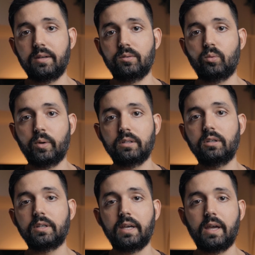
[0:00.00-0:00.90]
And when
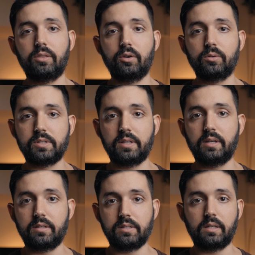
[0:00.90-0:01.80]
looking at those
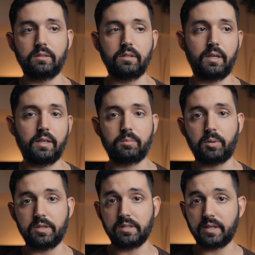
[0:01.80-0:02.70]
things and looking at the
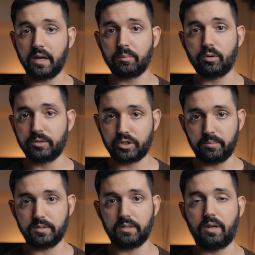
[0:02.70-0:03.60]
price of the camera, which
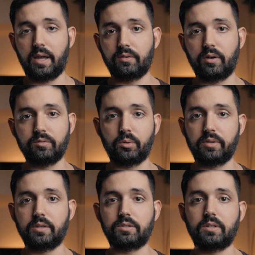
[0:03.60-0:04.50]
comes in at around
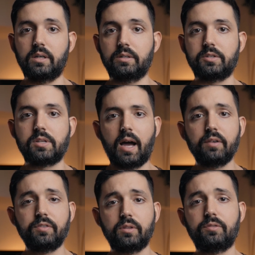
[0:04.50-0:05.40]
$4,000, I
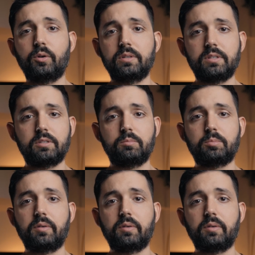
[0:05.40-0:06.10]
feel the focus system is